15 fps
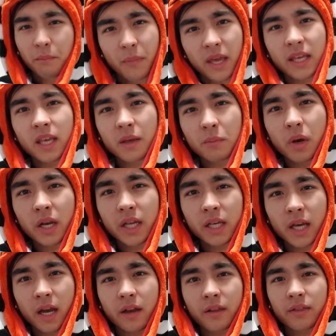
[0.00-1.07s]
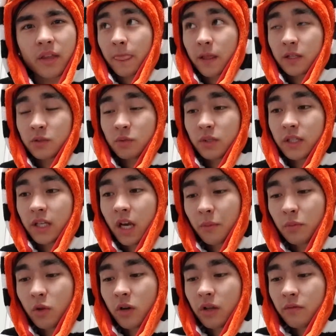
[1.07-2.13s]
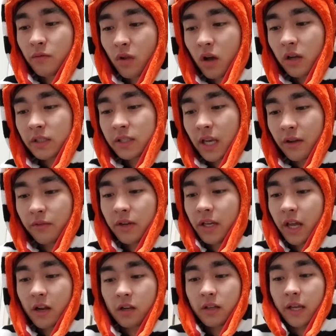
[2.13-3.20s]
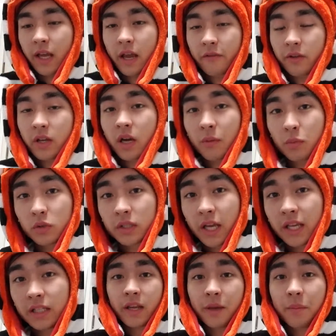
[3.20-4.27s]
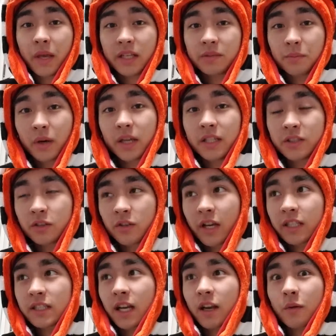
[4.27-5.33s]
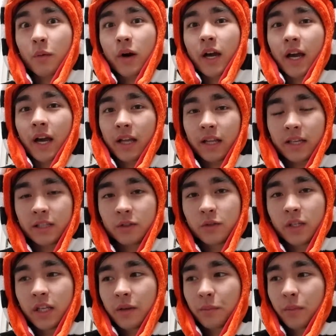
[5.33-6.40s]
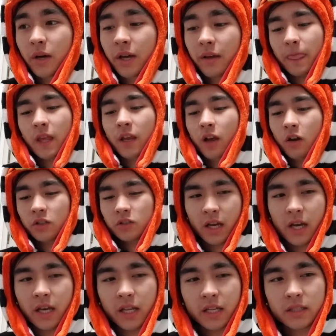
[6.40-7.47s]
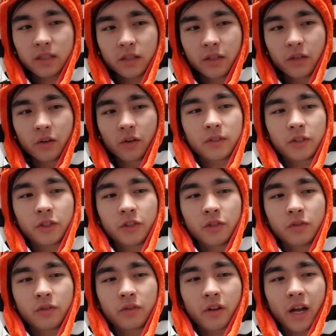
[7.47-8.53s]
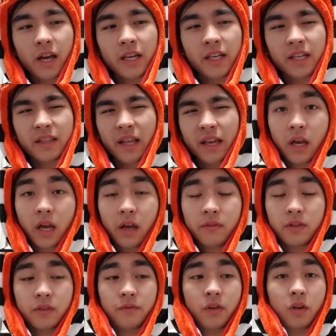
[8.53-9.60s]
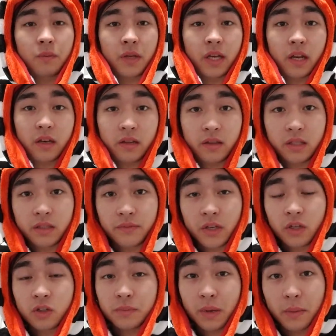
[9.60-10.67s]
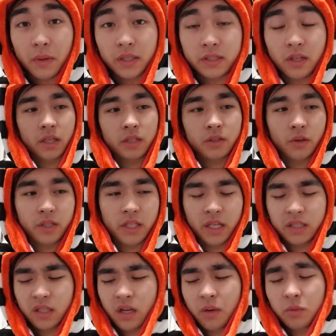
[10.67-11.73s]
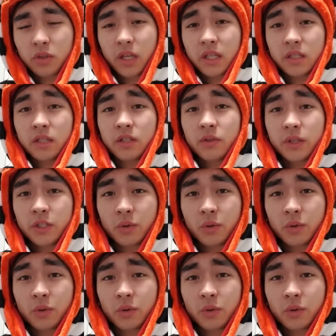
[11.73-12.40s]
making money kind of thing. Because really, uploading vlogs every day or like every couple days, it makes money, so that's kind of why I like doing it. But it also kind of gets a little too grindy. Like, I have to film and edit these videos by myself, so it takes a couple days to do each